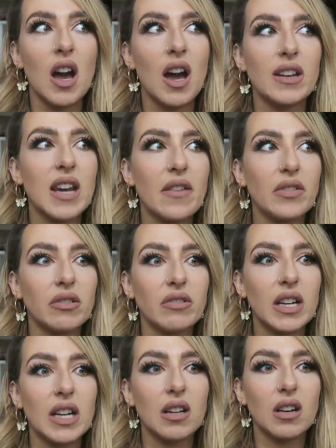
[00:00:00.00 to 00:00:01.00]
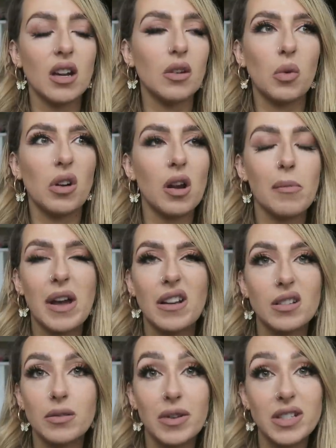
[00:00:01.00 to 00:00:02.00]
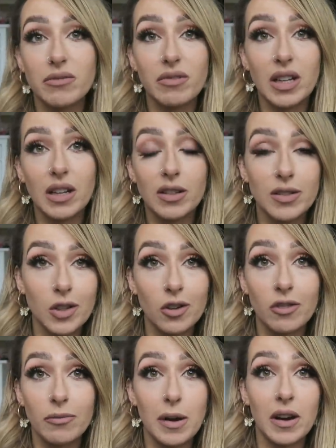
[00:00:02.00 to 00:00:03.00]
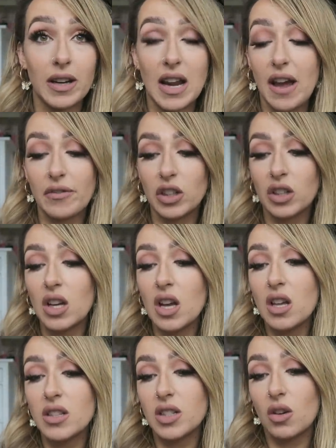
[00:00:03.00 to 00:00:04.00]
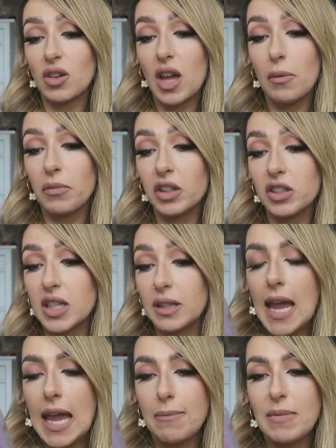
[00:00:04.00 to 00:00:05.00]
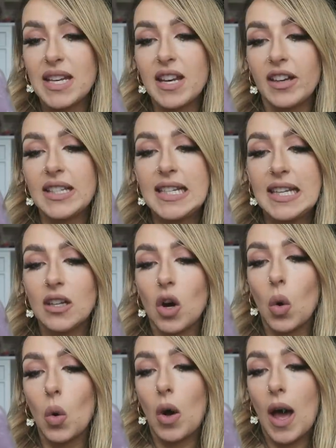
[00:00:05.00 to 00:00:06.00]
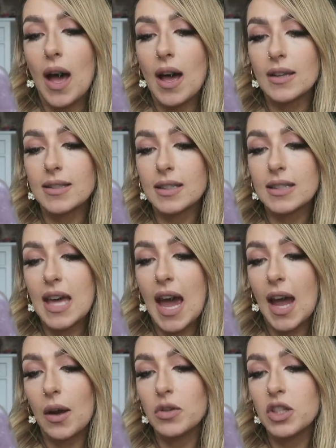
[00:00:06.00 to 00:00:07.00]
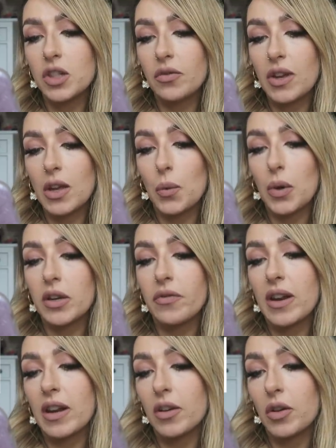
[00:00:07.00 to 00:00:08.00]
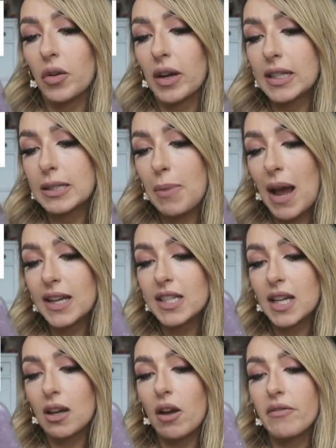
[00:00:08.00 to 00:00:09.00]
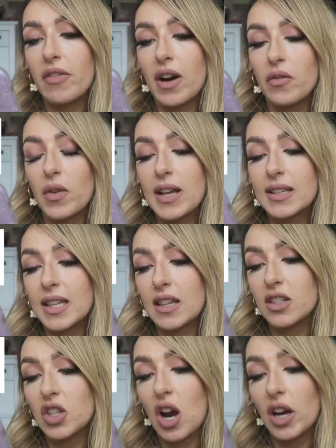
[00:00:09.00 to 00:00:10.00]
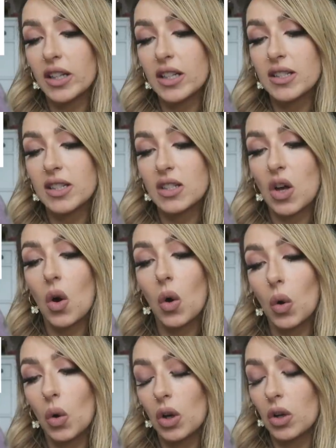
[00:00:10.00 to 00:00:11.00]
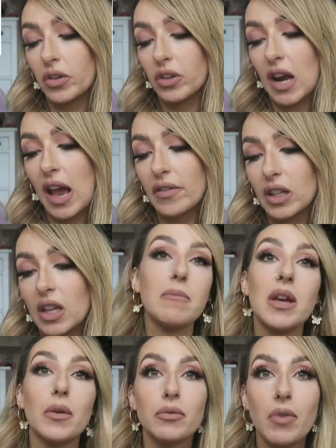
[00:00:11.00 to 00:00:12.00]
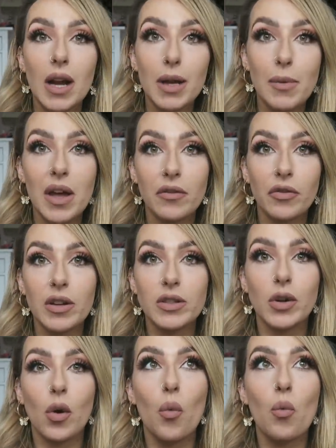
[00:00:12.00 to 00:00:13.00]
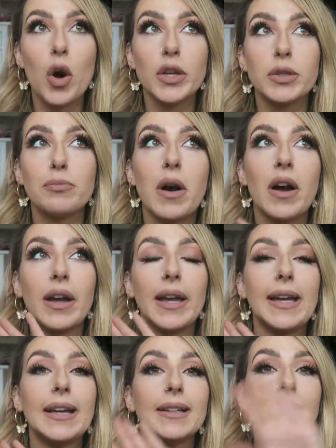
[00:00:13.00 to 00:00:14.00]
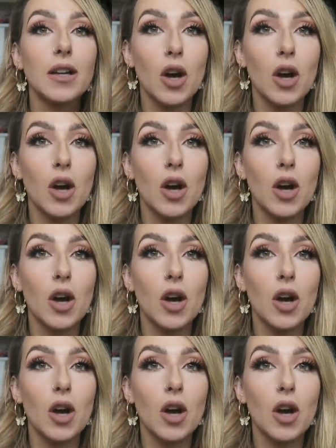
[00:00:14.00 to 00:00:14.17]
I never really kind of worry about it. It wasn't really a concern of mine ever. So yeah, I'm 30. Amy190 asks, how did you feel when you found out you are expecting? I'm five weeks and the tiredness is a whole other level. Amy, I would recommend for you to go and watch my